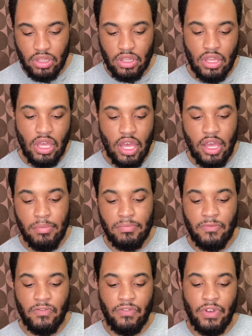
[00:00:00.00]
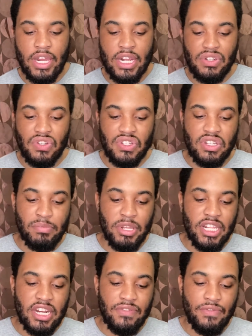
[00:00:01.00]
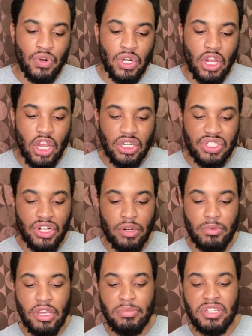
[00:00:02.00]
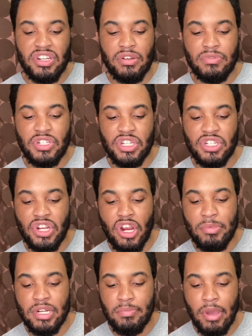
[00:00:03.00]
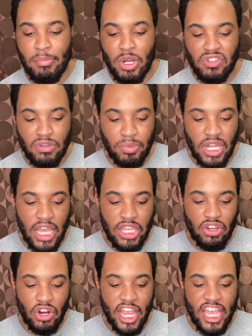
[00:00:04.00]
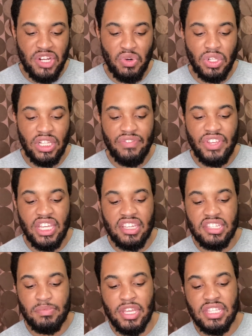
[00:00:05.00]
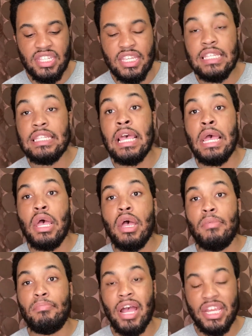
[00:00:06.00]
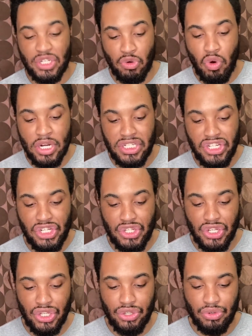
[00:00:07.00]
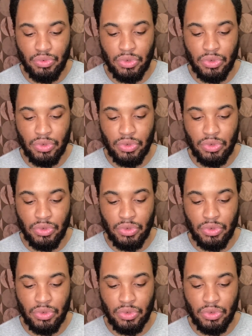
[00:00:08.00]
Financial stability for long term can be determined by multiplying your annual living expenses by 22